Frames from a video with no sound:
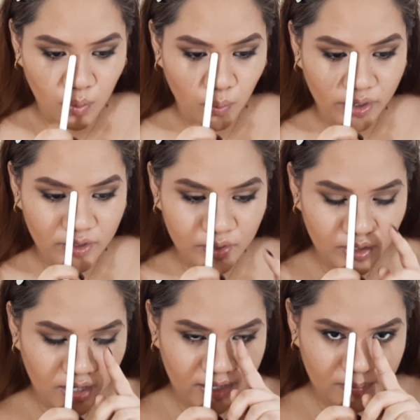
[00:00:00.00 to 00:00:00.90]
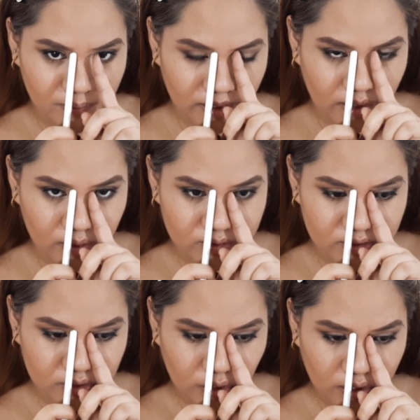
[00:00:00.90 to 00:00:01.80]
where your eyebrows
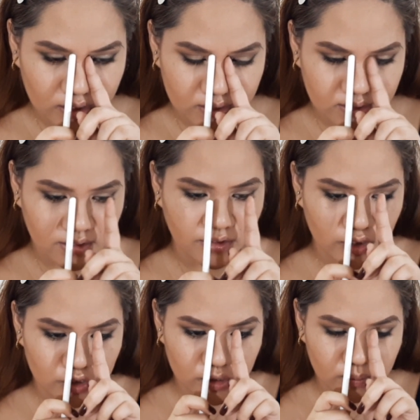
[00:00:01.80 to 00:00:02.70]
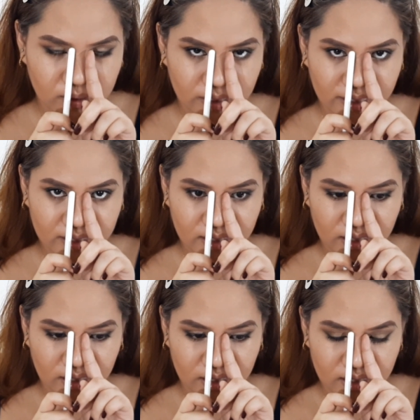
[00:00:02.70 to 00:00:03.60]
start, there should be like
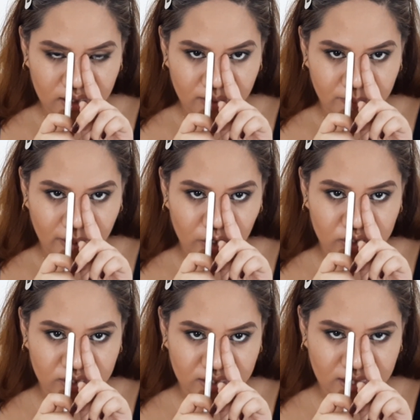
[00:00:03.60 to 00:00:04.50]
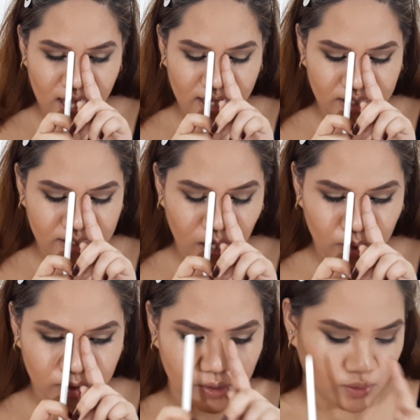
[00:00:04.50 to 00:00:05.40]
a parallel line
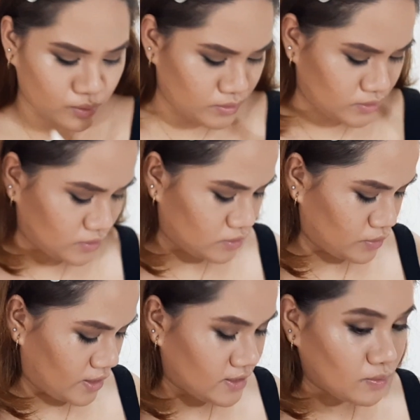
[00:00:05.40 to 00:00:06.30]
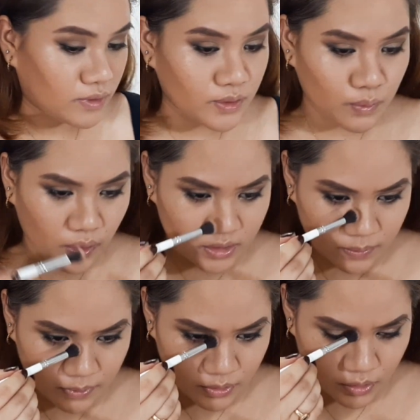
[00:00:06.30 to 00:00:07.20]
down your nose. So that's where you want to
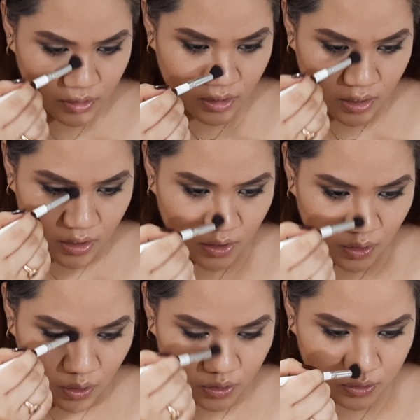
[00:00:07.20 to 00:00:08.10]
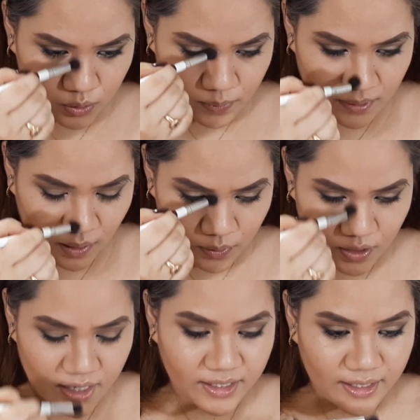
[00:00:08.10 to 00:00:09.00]
put your contour powder.
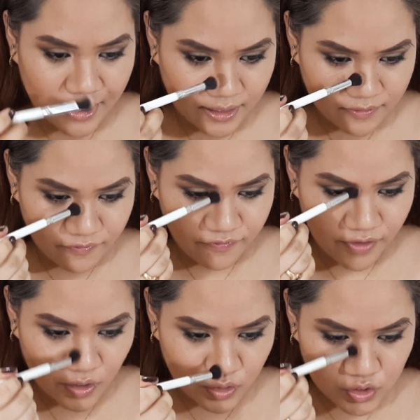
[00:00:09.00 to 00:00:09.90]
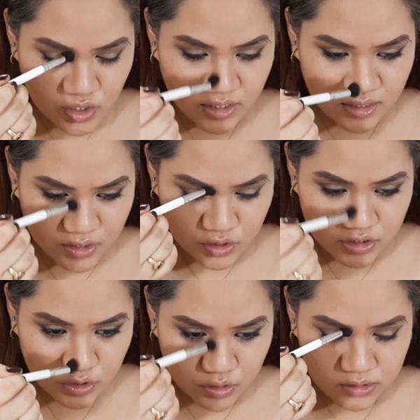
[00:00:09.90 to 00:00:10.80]
Again, very gently,
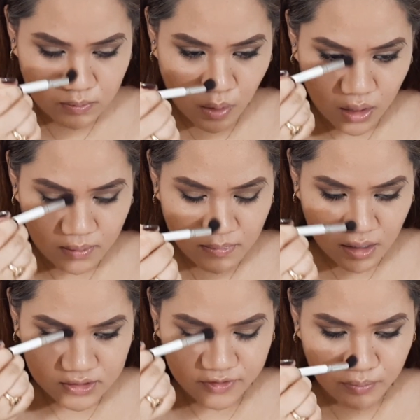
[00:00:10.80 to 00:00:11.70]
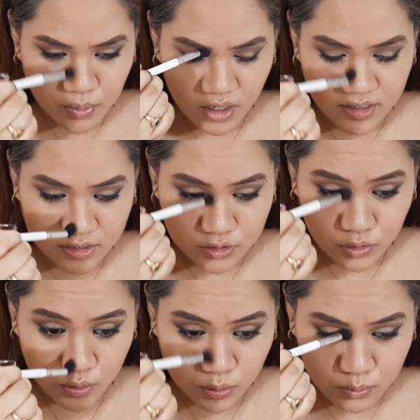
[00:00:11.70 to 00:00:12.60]
just use small amounts of product so you
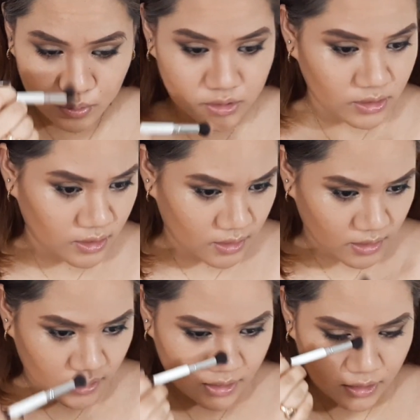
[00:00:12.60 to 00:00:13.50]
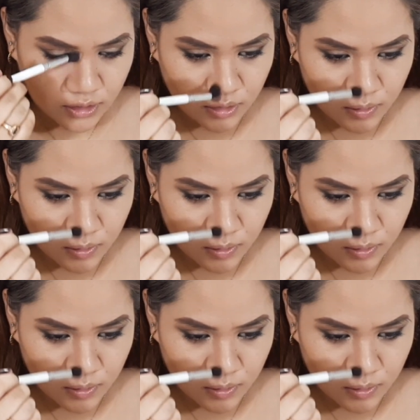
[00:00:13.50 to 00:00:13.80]
don't put like